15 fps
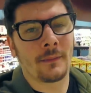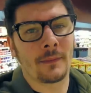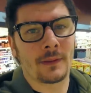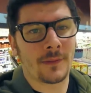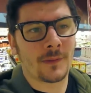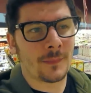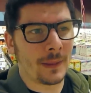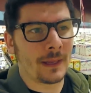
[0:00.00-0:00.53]

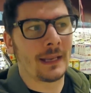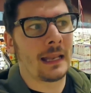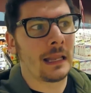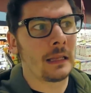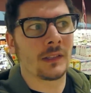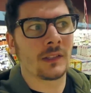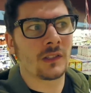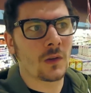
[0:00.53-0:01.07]
we've spent at
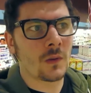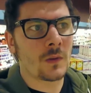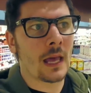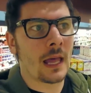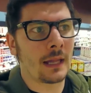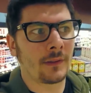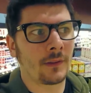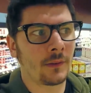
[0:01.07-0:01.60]
least 2
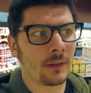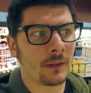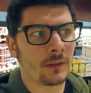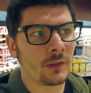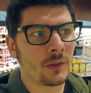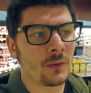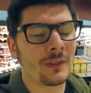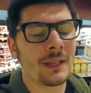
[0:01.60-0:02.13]

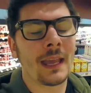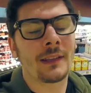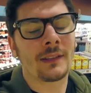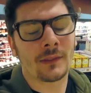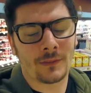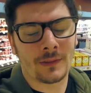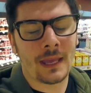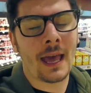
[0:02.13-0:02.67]
tanks
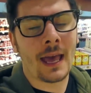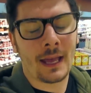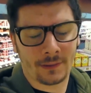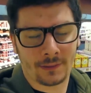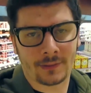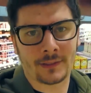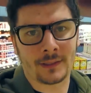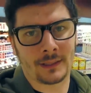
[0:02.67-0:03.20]
of
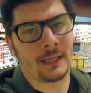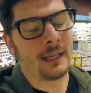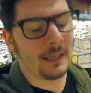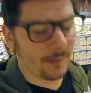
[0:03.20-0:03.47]
gas today,